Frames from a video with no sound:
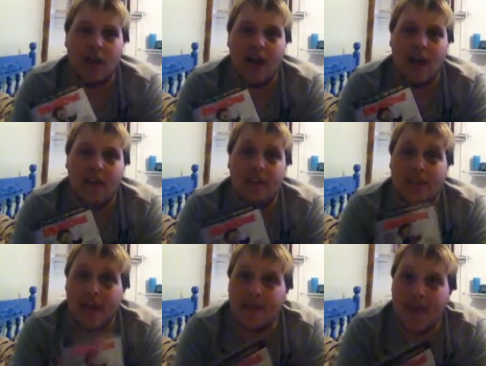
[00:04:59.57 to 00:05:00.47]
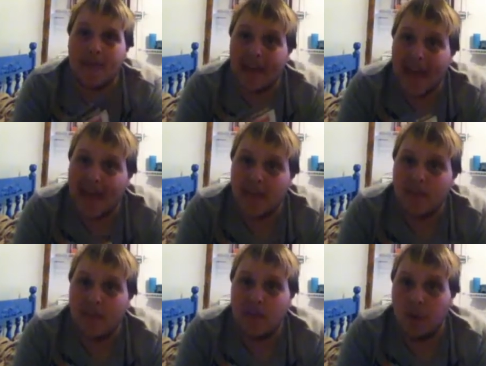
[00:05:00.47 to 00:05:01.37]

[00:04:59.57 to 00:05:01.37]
got the same type of case. But